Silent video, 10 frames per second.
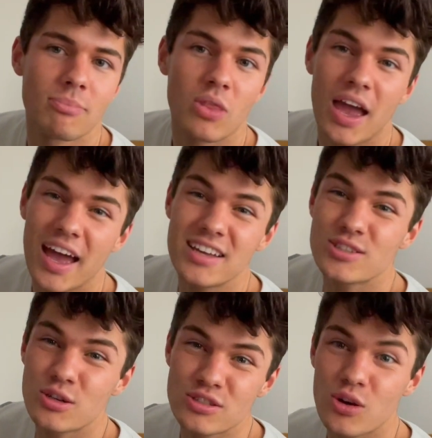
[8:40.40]

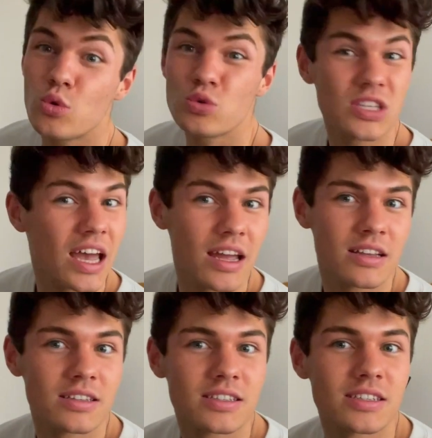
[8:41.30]
ASOS, All
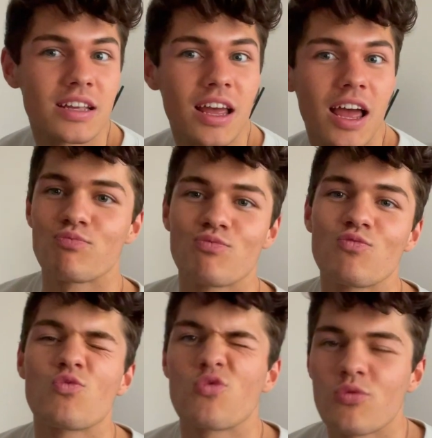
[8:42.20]
Saints.
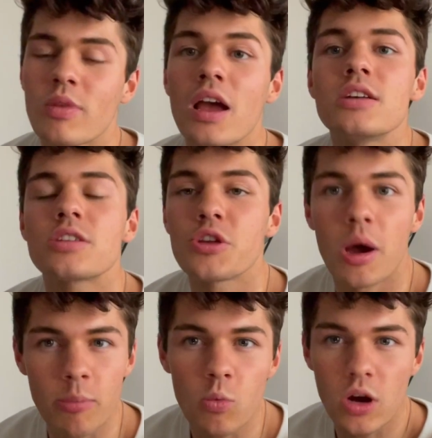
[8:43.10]
So
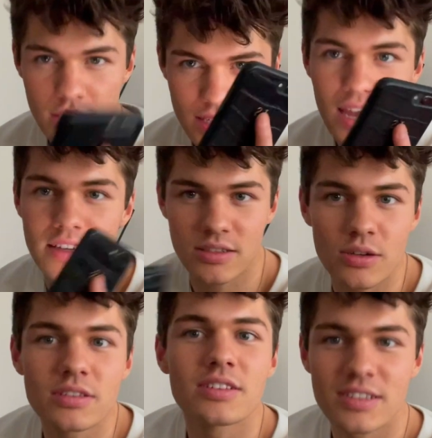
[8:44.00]
number one is
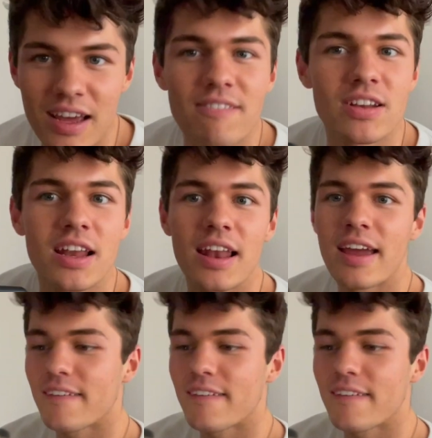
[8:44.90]
ASOS, definitely.